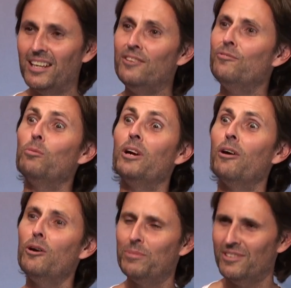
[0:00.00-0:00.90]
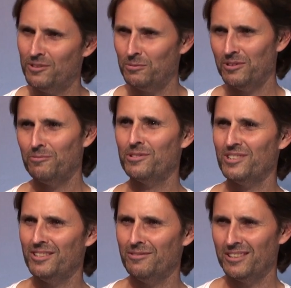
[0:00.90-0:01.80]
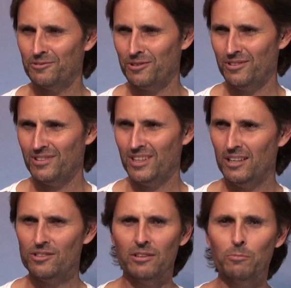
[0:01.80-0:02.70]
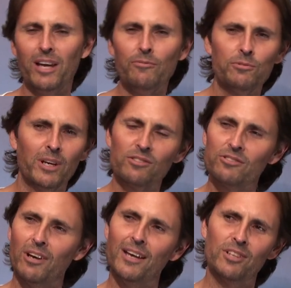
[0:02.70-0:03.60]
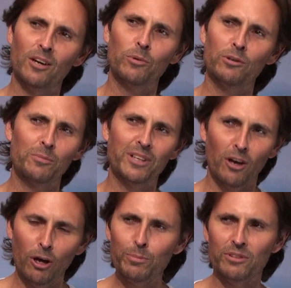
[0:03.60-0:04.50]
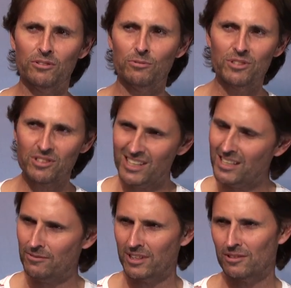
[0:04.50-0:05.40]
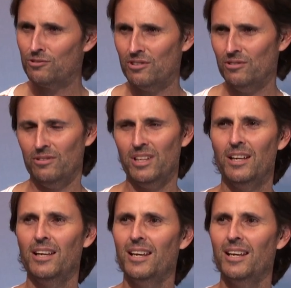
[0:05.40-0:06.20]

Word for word: if we're open to receiving the truth. So we have to exercise our will to be open to receiving the truth,